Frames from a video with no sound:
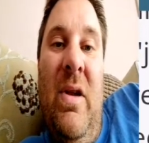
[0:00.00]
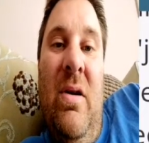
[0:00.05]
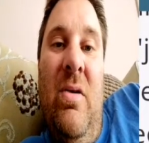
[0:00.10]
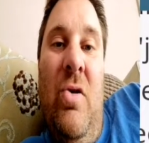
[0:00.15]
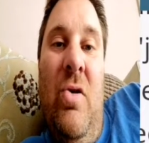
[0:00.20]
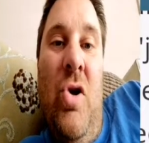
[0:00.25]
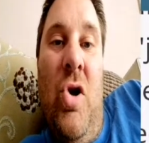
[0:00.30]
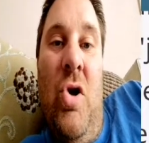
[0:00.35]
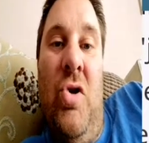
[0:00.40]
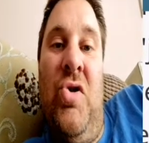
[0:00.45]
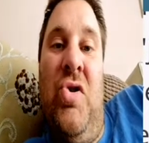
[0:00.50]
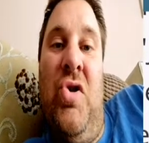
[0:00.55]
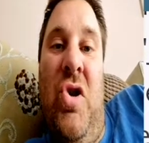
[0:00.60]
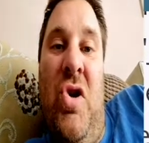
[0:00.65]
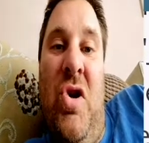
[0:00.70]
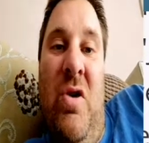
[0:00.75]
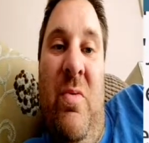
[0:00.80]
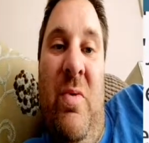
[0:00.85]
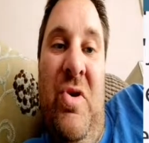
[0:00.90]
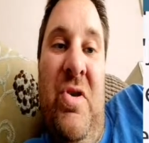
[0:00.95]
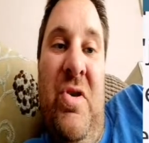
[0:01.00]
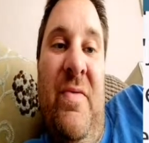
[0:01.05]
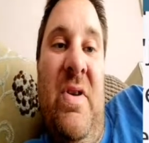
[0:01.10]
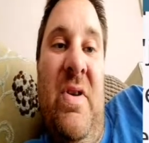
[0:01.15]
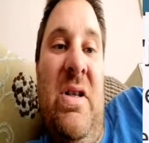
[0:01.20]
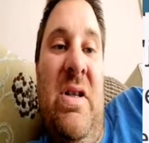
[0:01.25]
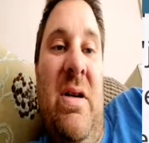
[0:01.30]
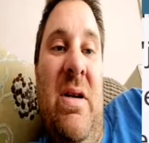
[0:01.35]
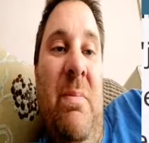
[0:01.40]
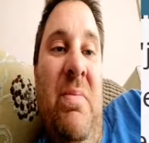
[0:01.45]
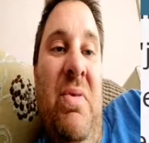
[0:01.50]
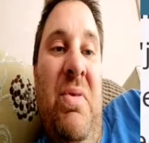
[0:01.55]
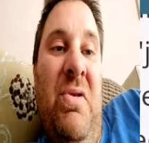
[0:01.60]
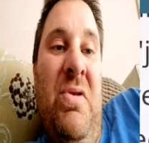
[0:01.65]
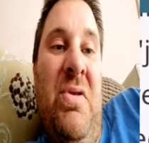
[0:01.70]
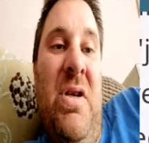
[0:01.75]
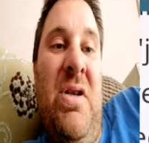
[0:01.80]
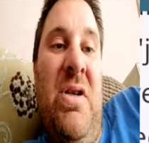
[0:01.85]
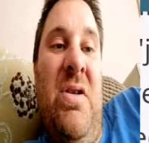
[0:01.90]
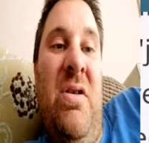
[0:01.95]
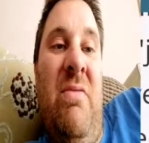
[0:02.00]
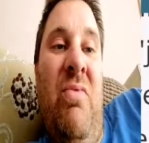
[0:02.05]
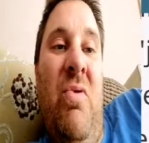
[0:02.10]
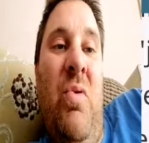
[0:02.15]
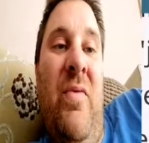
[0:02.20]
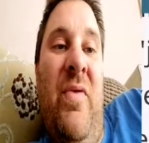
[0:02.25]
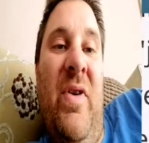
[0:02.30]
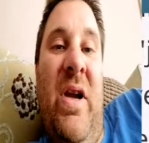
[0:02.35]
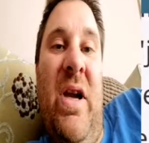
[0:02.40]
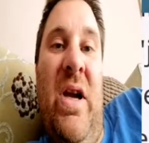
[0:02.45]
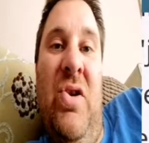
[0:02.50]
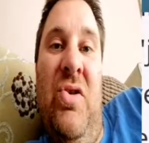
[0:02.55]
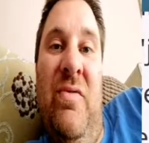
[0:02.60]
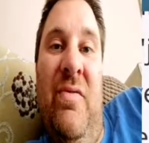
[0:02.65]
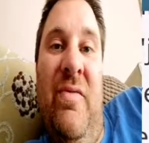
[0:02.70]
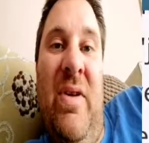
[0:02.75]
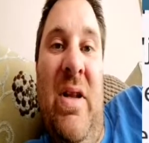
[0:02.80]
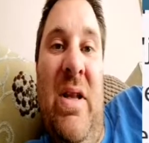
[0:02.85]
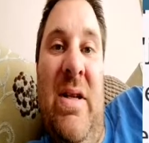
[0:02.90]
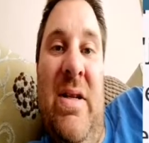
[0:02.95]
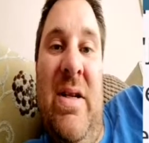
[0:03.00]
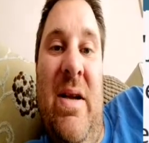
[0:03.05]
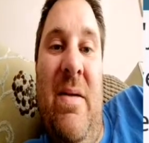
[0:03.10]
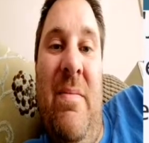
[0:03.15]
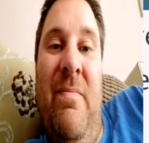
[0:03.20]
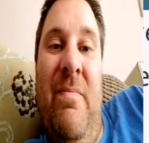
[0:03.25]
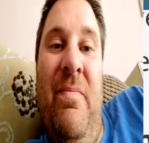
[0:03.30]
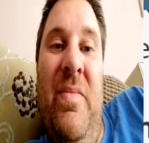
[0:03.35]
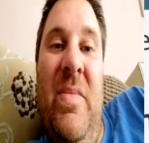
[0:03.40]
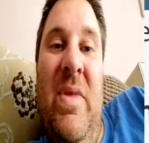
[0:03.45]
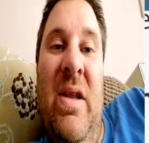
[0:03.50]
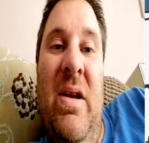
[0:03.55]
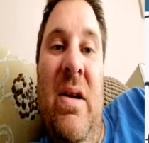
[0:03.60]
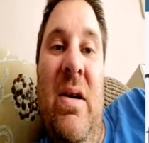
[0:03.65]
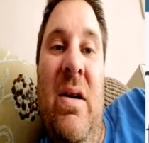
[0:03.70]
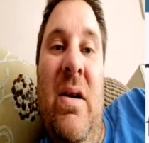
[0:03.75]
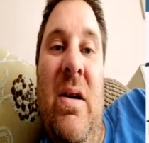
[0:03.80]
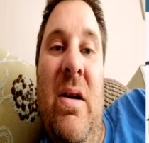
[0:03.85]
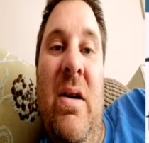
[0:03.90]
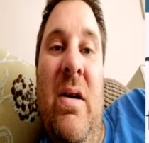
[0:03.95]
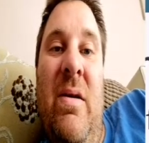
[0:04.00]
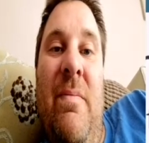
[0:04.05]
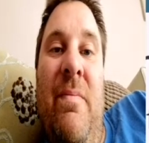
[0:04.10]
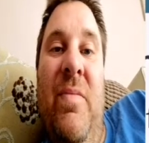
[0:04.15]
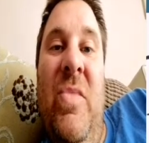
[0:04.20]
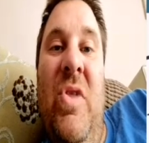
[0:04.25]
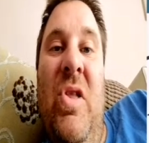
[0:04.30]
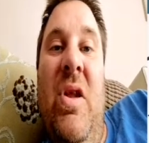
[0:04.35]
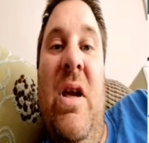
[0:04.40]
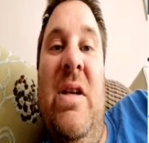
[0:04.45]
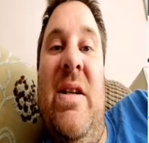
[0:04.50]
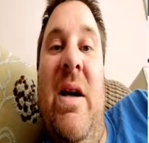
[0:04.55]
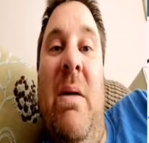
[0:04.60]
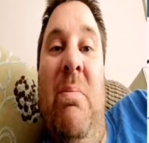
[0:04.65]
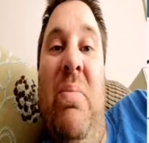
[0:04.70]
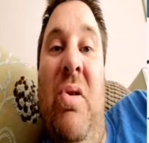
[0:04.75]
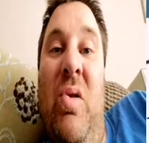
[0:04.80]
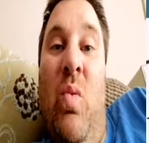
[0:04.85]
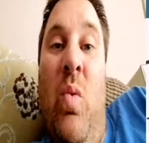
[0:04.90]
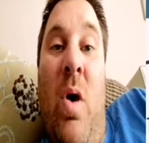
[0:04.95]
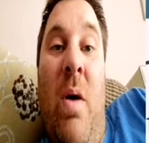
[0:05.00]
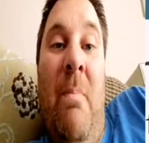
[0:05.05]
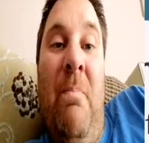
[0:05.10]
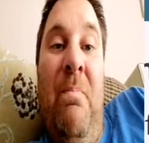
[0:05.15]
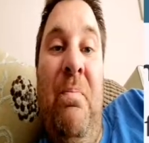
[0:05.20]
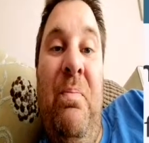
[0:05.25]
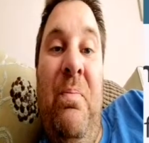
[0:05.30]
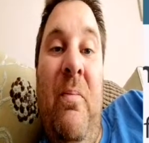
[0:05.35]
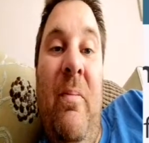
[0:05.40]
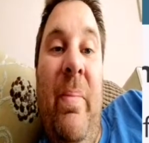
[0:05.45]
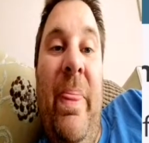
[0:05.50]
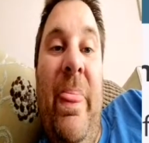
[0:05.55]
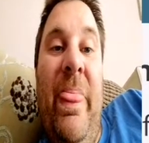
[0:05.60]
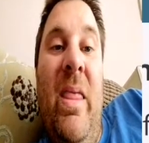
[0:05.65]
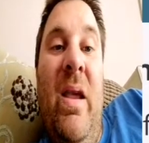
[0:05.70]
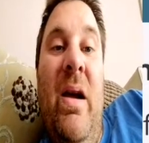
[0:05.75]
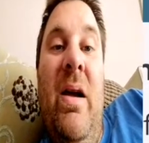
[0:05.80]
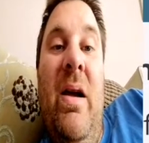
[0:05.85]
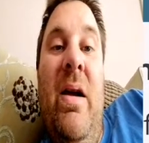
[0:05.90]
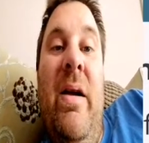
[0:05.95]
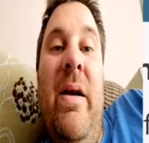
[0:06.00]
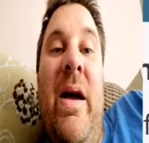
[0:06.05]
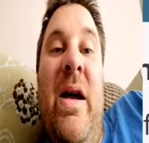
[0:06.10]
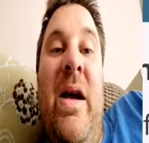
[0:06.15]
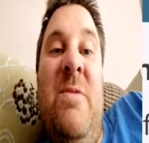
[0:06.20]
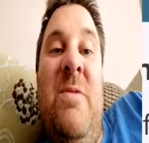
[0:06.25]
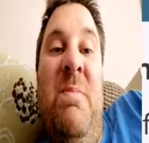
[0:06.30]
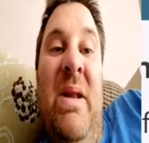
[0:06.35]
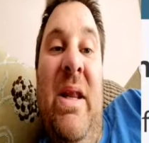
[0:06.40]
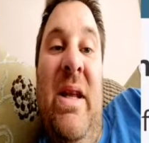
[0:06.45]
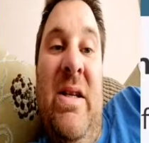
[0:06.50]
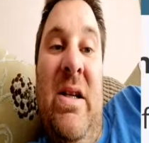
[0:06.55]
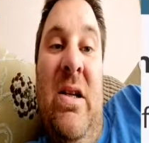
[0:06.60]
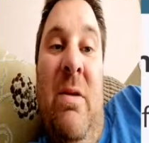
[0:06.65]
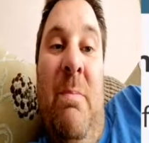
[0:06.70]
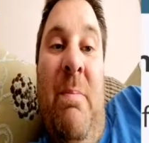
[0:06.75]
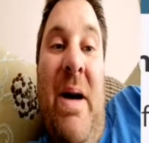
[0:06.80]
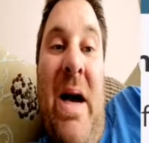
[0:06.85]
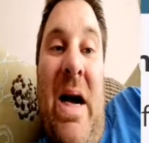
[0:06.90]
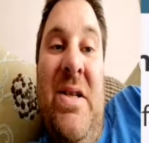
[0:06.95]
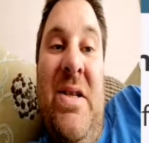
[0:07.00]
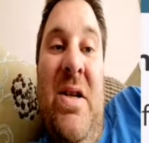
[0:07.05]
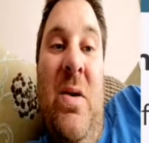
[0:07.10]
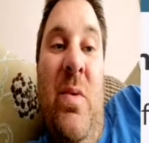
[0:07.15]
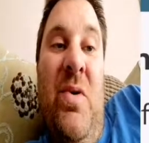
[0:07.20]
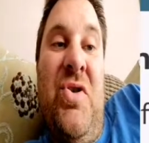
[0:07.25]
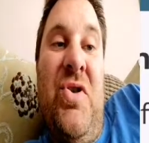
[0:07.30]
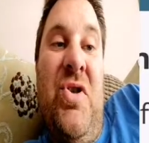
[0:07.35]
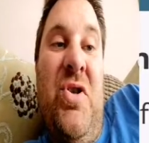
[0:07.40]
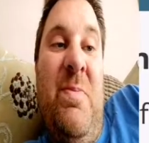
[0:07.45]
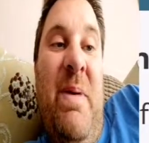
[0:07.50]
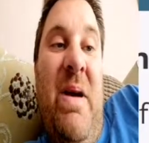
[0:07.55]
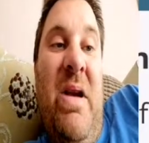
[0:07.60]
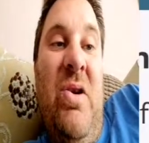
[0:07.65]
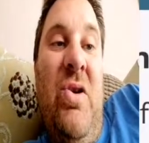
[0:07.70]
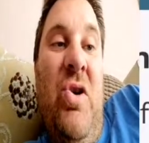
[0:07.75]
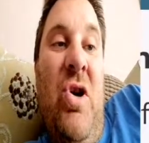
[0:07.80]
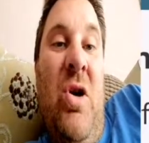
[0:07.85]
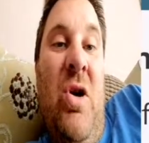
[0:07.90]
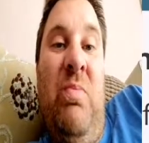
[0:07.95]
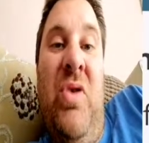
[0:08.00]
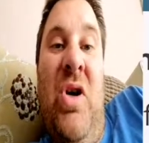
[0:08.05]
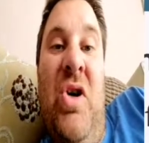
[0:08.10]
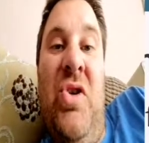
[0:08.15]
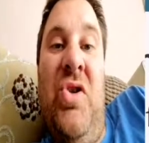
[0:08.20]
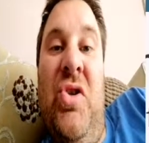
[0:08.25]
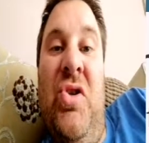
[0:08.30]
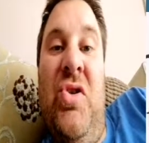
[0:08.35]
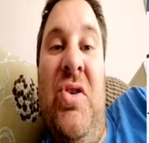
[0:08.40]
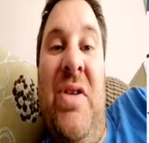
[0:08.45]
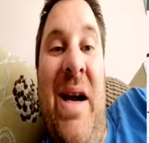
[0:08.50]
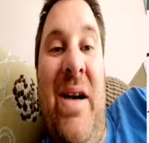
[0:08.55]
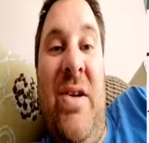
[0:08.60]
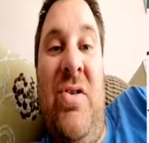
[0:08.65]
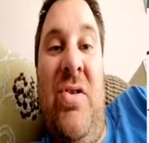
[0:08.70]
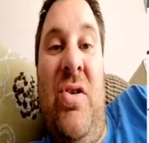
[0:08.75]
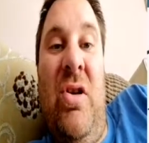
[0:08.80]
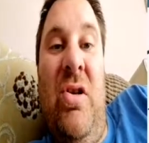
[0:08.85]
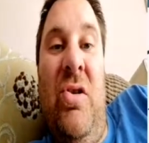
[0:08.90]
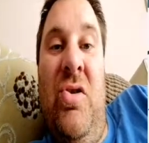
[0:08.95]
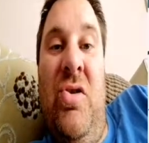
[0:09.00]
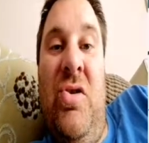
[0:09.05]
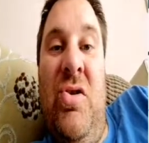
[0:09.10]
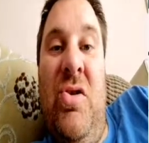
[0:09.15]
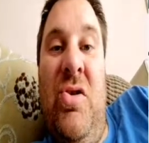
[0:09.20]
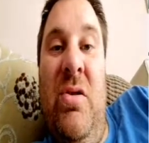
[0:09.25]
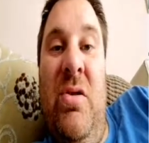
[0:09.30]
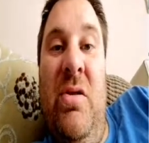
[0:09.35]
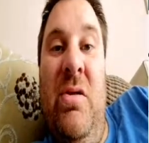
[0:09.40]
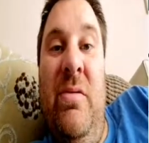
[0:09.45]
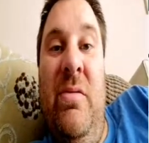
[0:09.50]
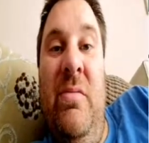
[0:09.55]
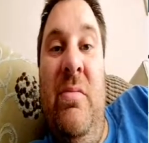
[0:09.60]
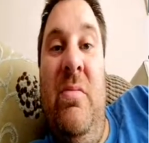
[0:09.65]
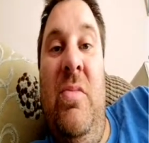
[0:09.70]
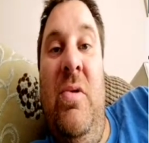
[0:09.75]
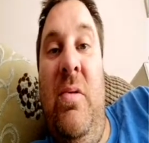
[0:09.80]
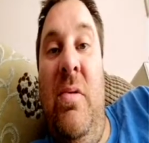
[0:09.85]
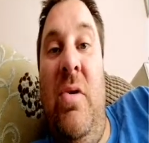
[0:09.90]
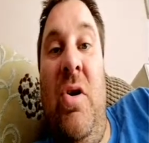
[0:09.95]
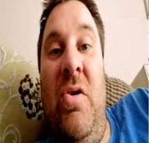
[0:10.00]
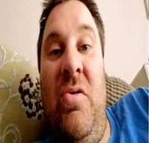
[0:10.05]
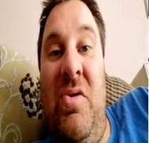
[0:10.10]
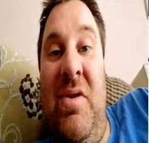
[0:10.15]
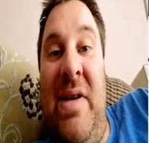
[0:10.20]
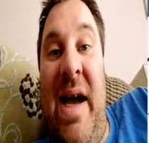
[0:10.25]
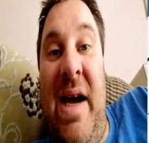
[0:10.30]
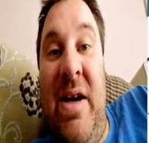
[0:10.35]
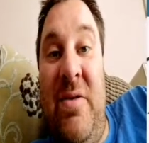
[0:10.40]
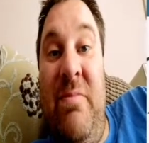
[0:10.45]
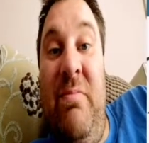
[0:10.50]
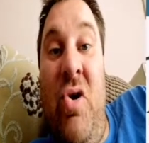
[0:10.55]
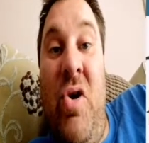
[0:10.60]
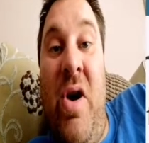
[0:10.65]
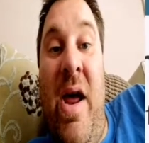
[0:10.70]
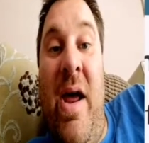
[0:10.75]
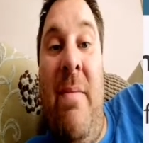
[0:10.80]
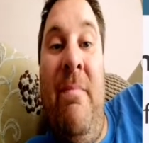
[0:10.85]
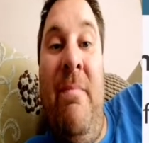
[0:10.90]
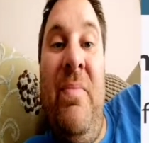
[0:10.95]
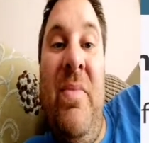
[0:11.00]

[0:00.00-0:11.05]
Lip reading: Your turn. Which of these examples is an equivocation fallacy? Example 1. His political party wants to spend your precious tax dollars, or tax money,